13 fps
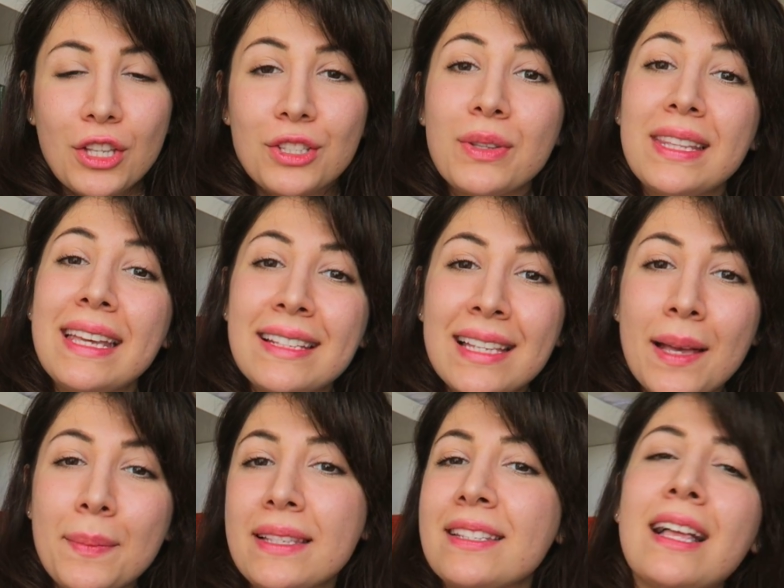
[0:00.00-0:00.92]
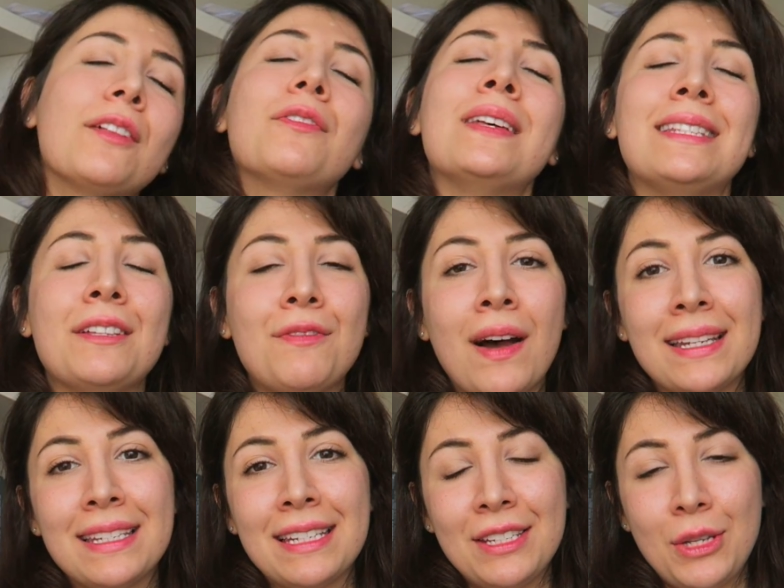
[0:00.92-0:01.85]
So the exam itself is
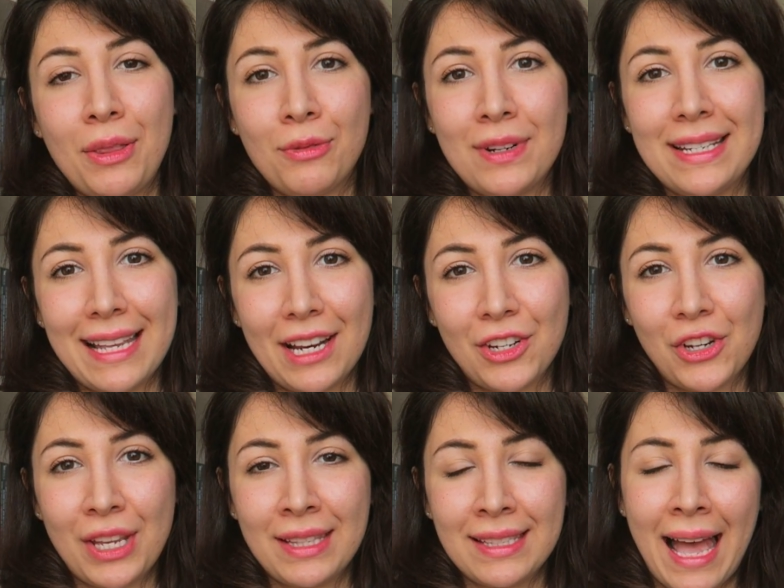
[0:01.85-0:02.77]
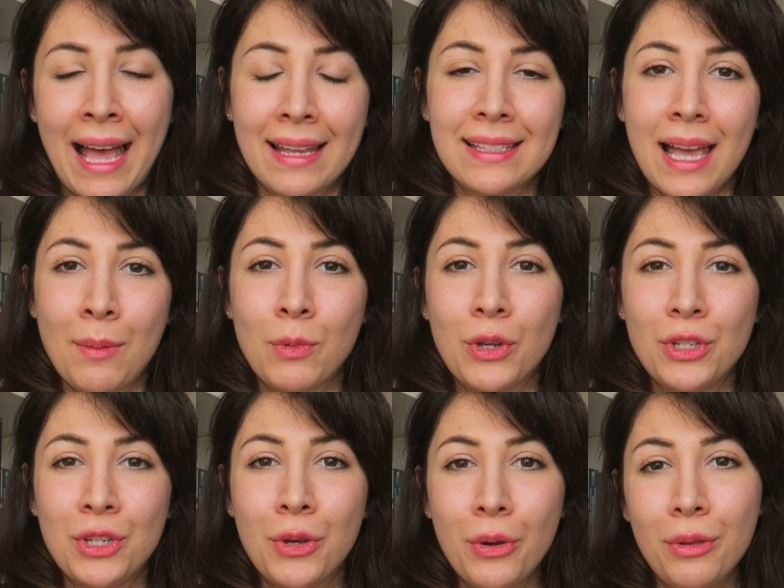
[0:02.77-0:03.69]
divided into three sections, and I'm going
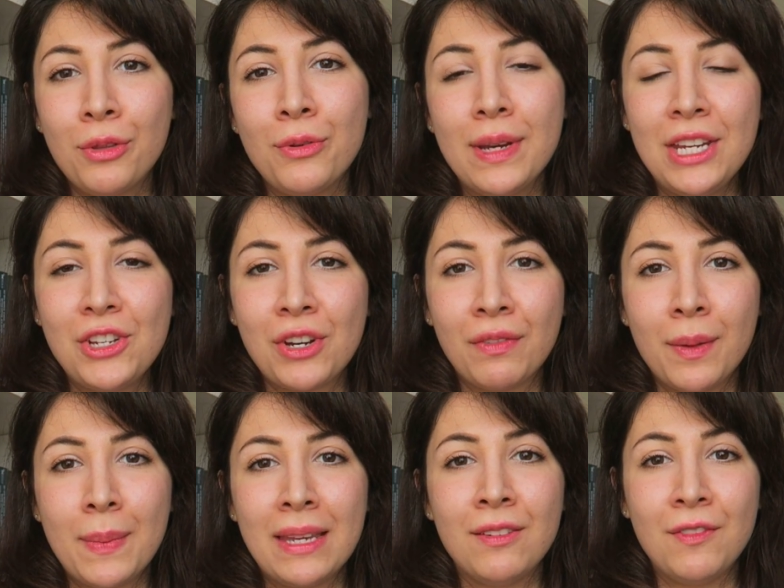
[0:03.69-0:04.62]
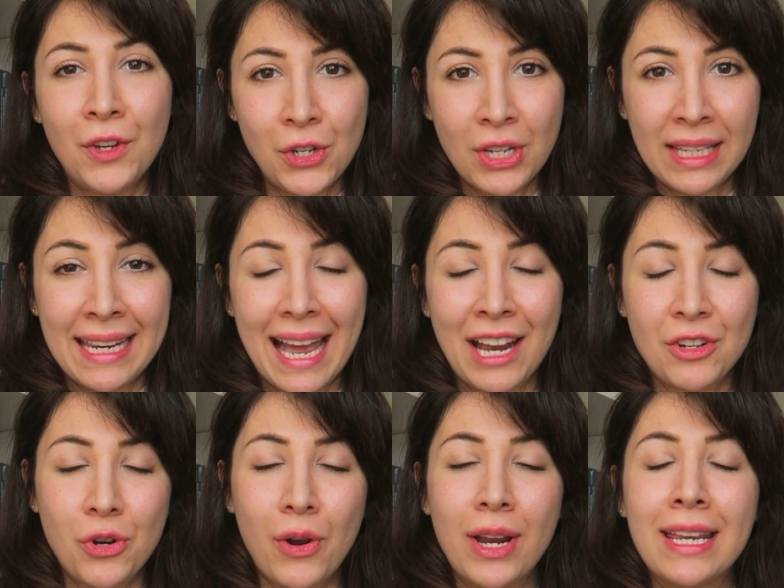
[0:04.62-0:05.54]
to go through each of them individually
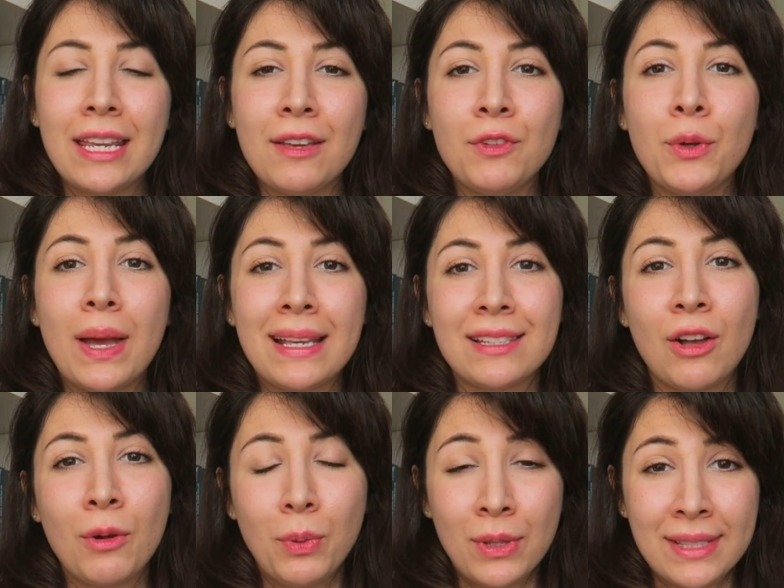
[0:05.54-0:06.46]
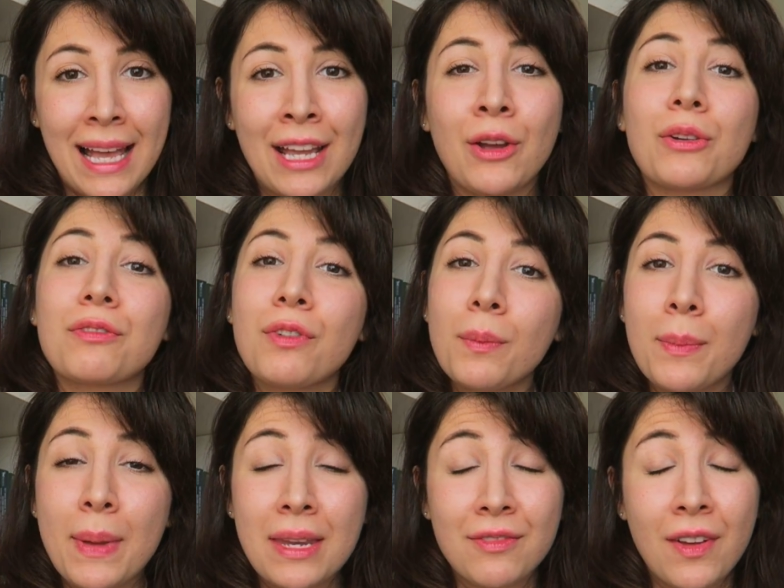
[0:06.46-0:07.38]
and try and give you examples that I got from
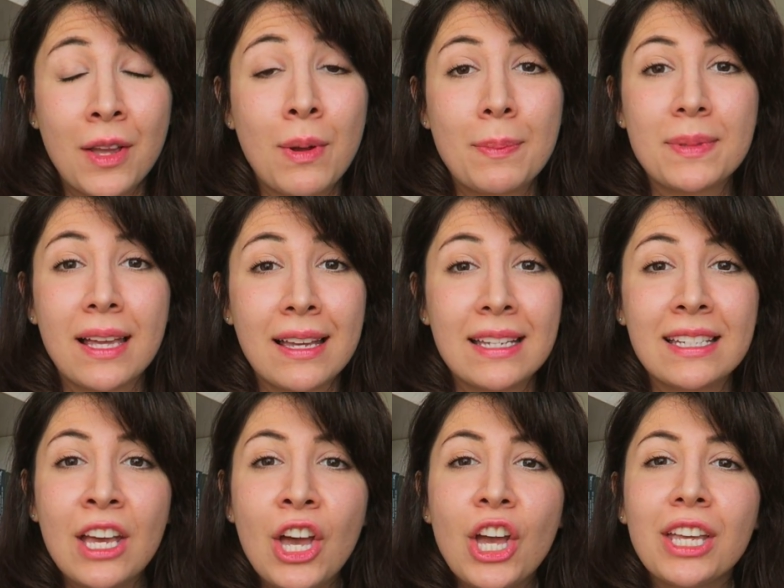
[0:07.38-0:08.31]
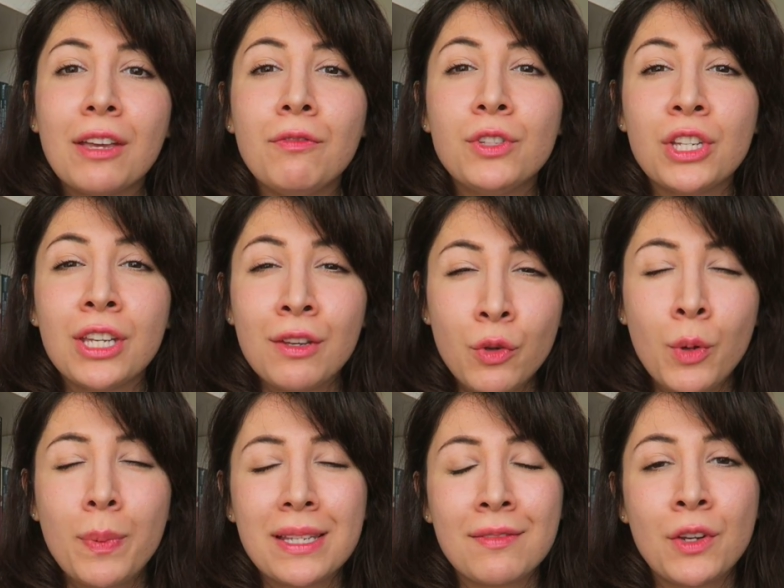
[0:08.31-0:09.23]
the Medify website to give you
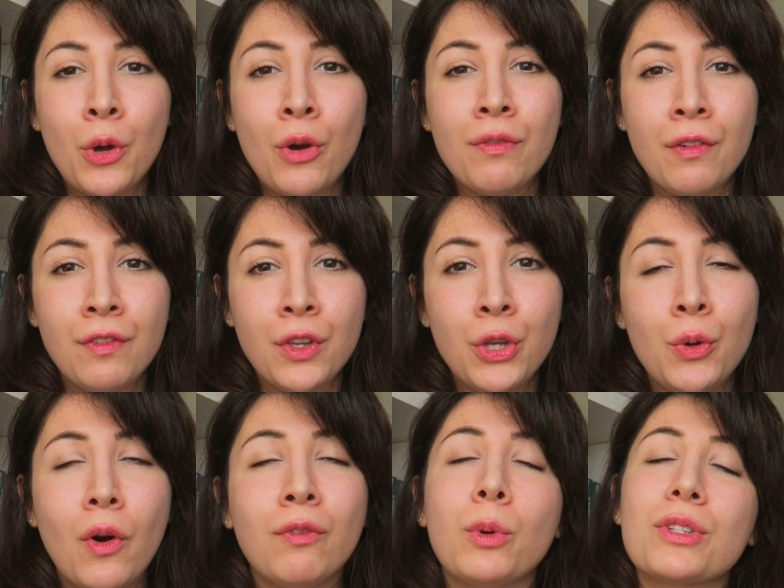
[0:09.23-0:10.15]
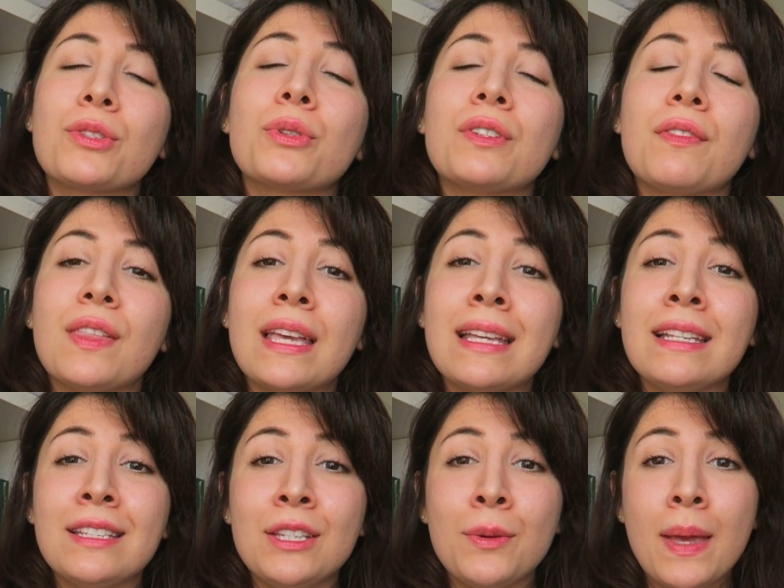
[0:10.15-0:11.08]
a bit of an overview of what sort of
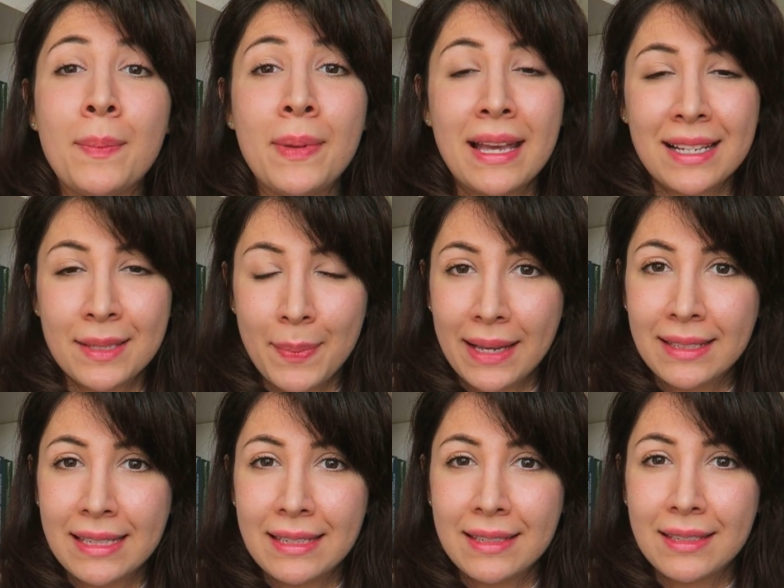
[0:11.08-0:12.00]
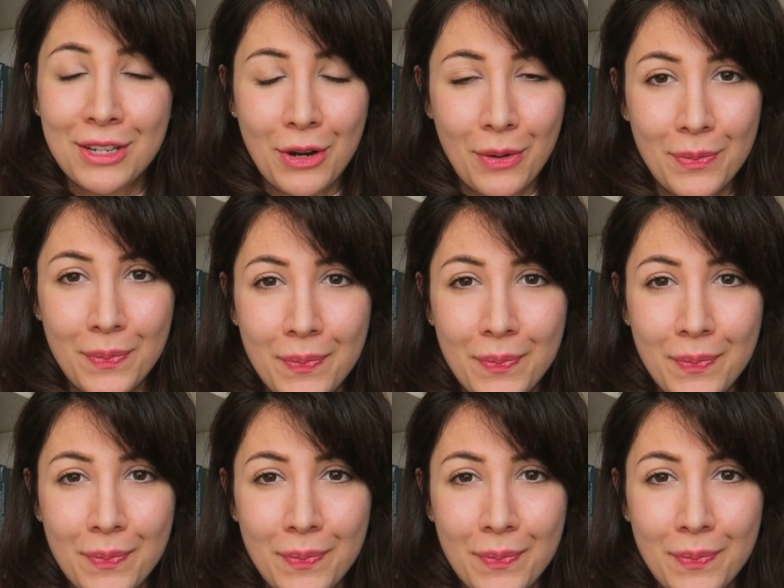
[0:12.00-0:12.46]
things you may be expected to know.